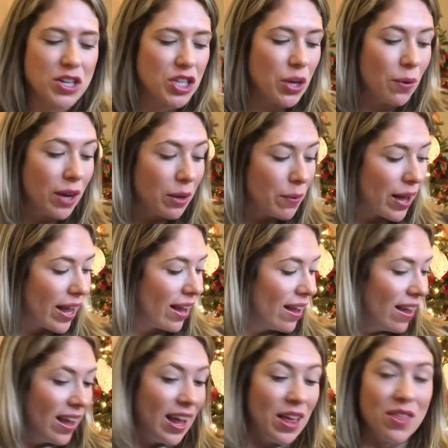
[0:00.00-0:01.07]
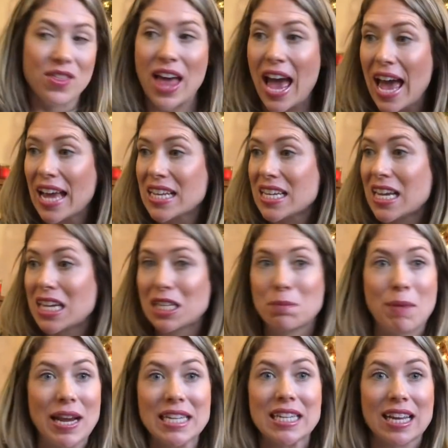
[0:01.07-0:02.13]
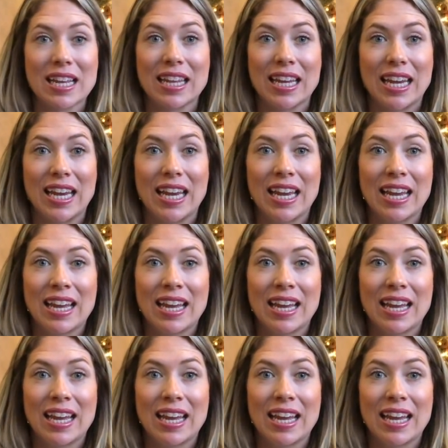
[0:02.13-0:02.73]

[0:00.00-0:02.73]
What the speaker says: So anyway, that is basically